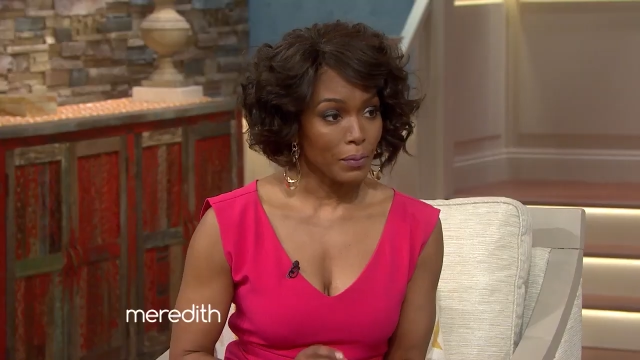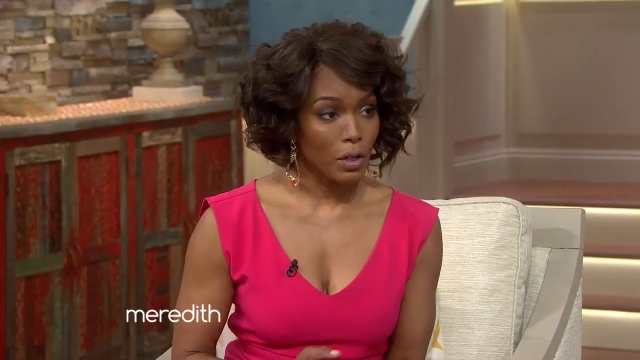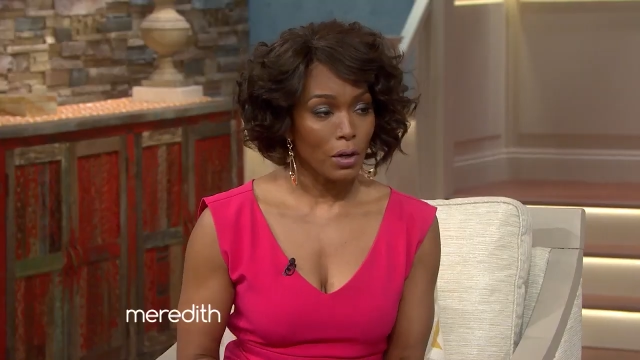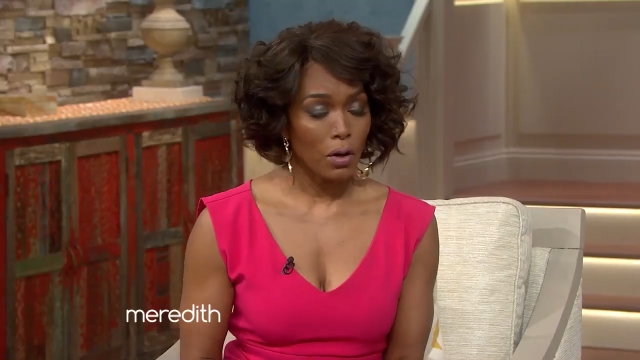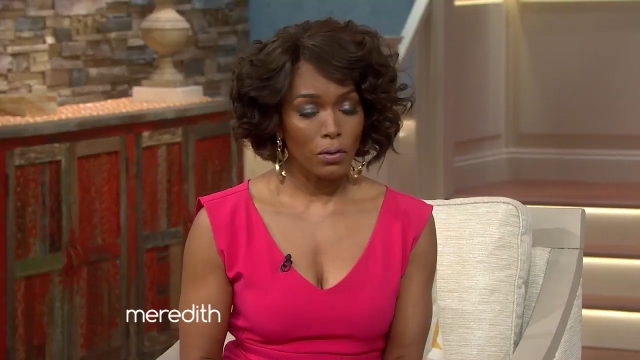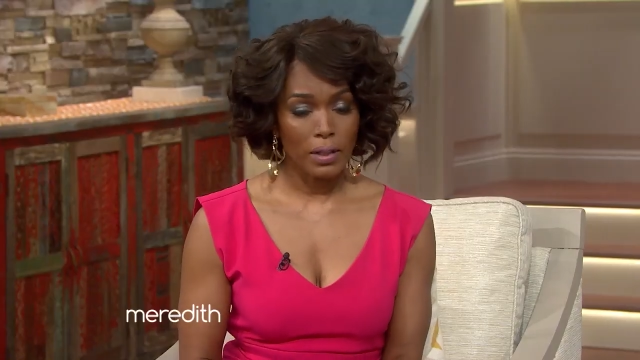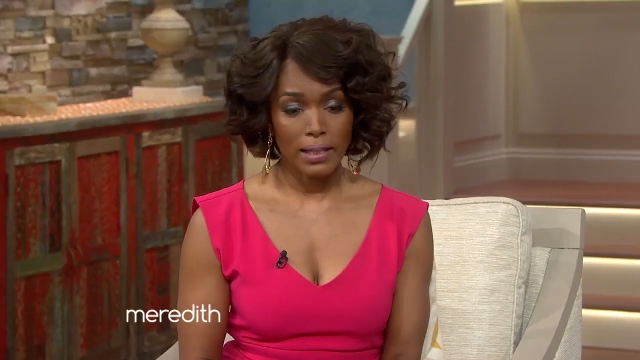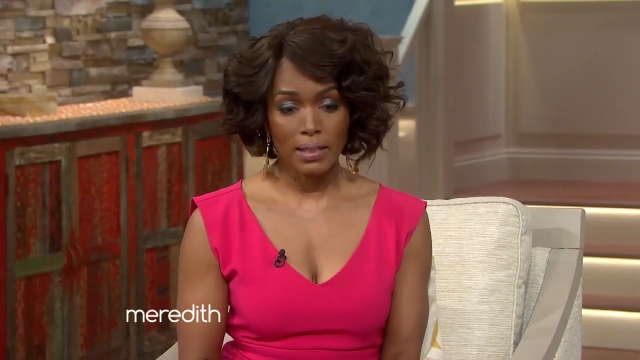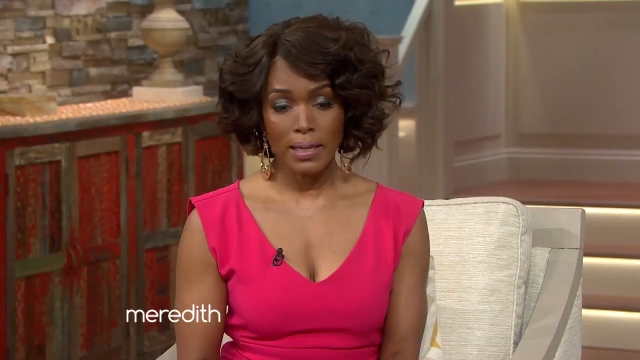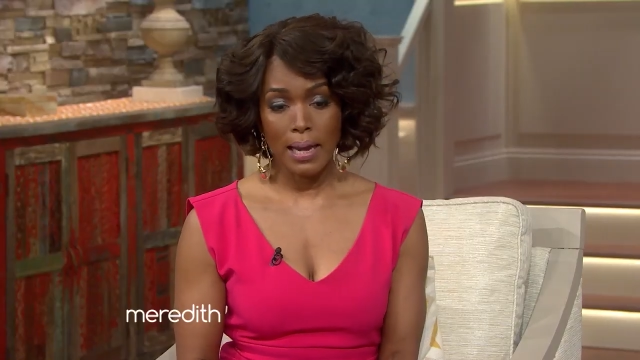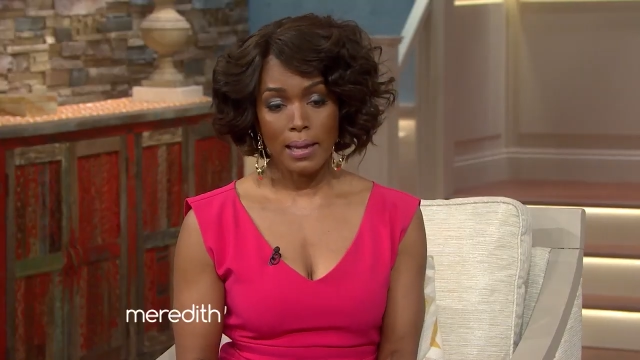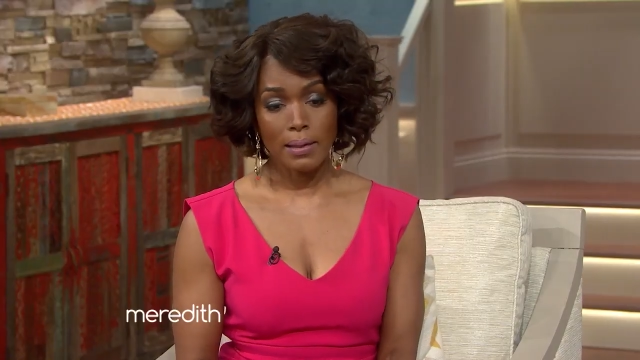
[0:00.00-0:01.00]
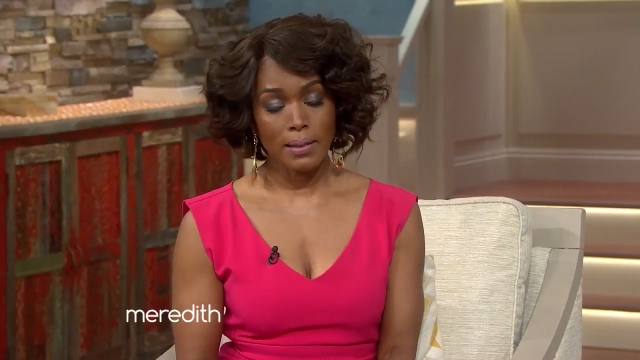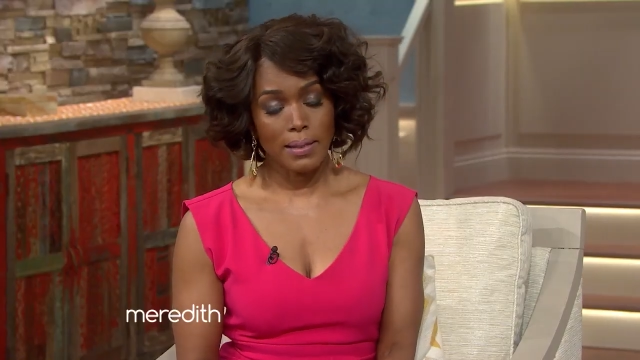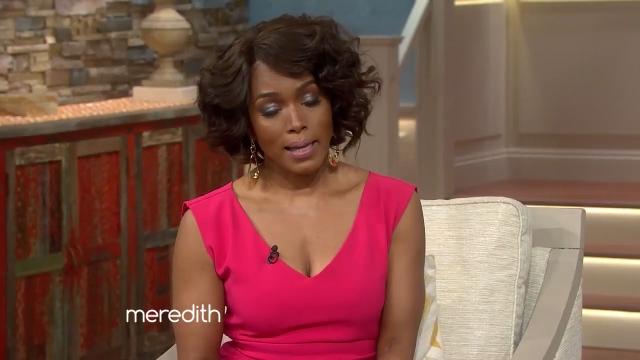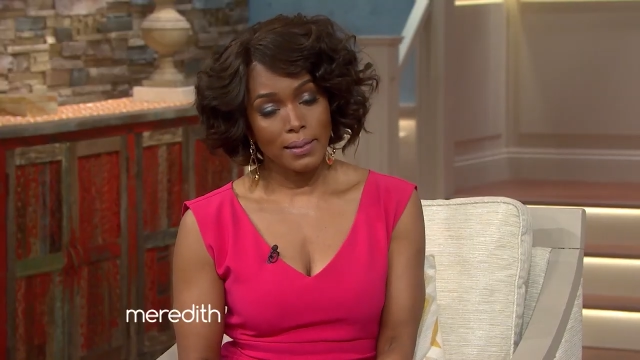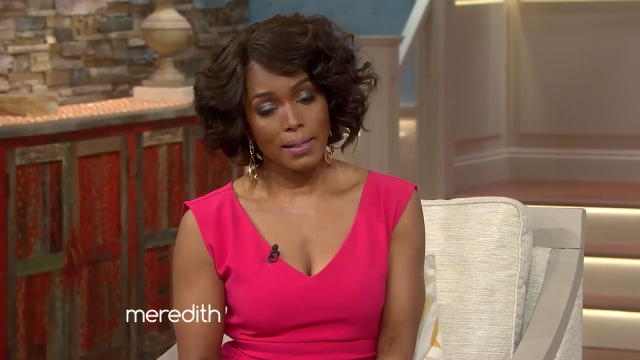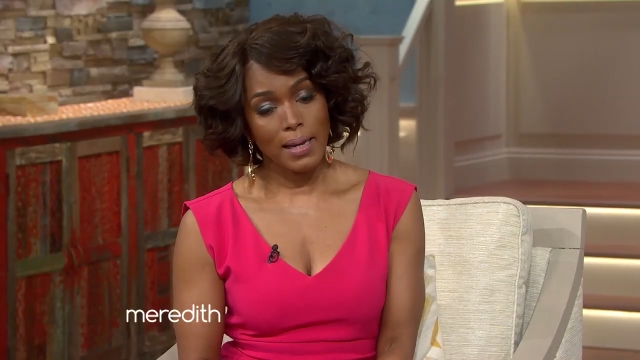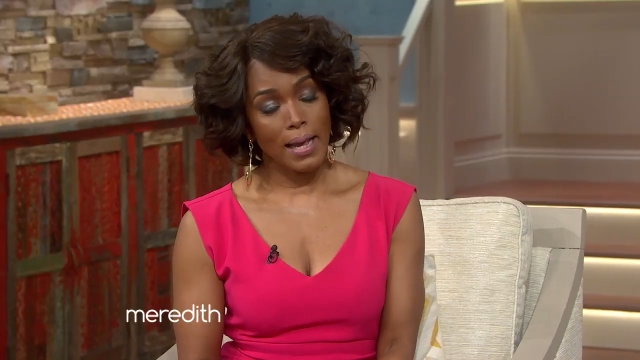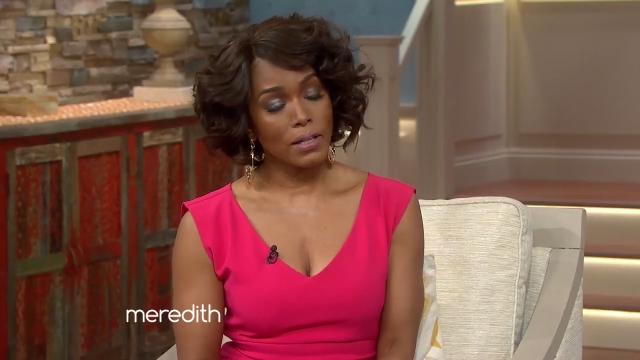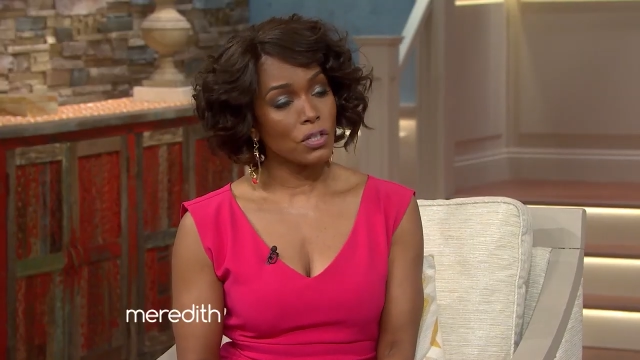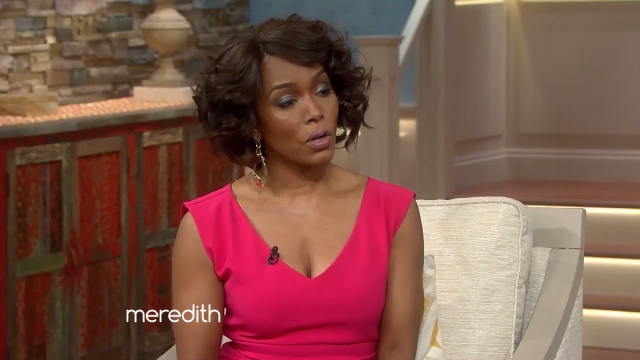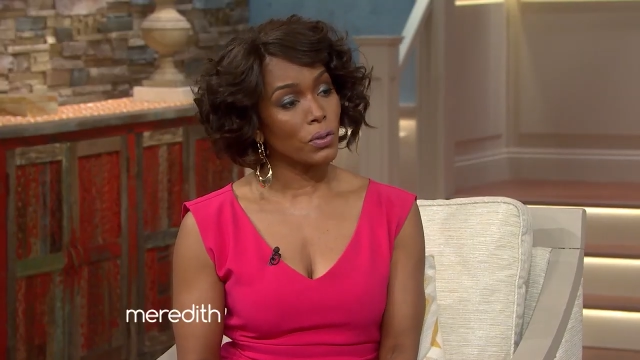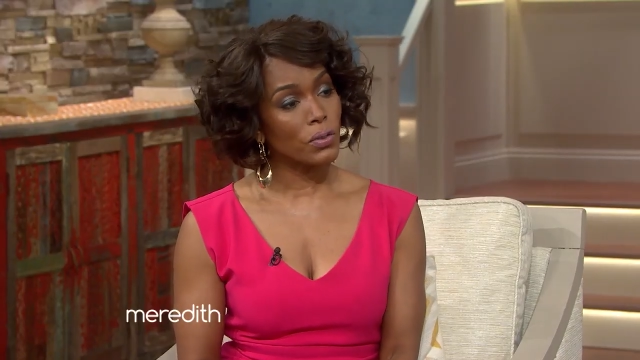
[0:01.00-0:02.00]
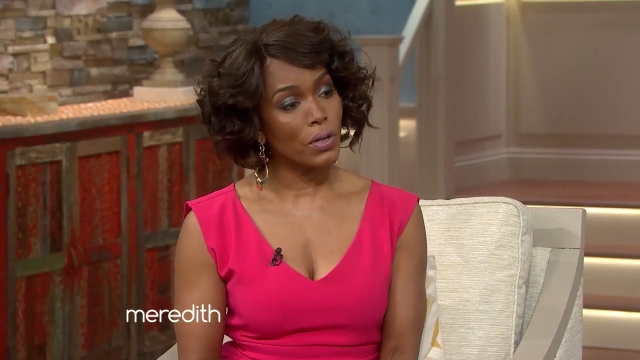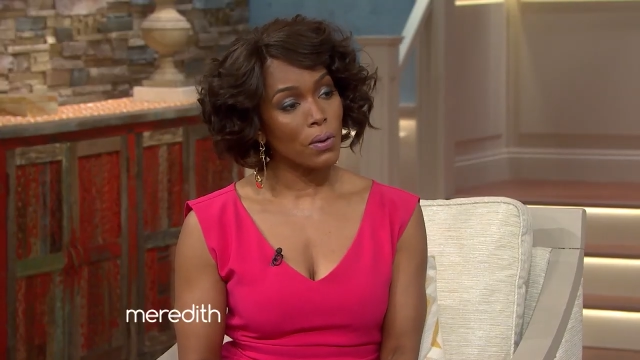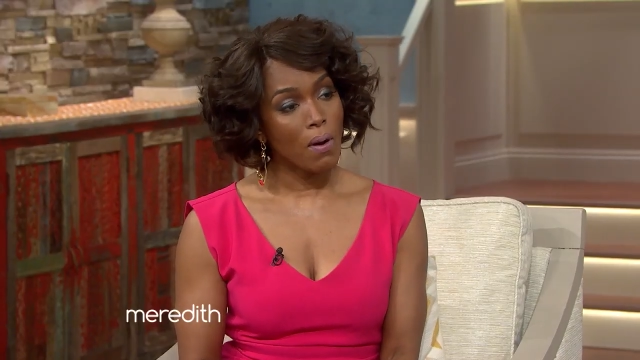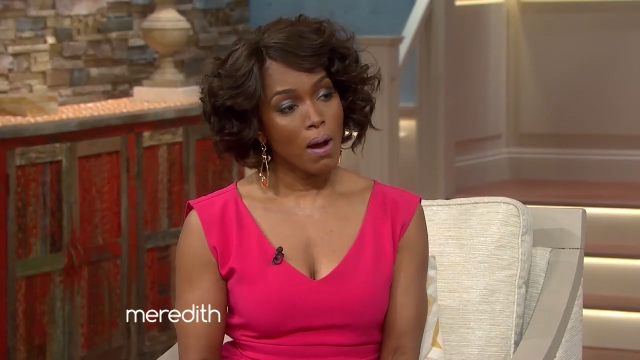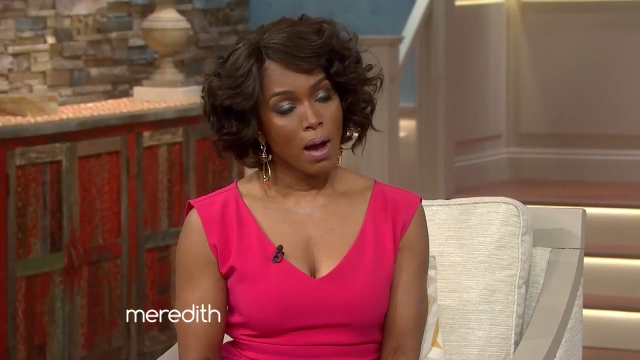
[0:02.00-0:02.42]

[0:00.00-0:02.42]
You know, that stand, that stance also.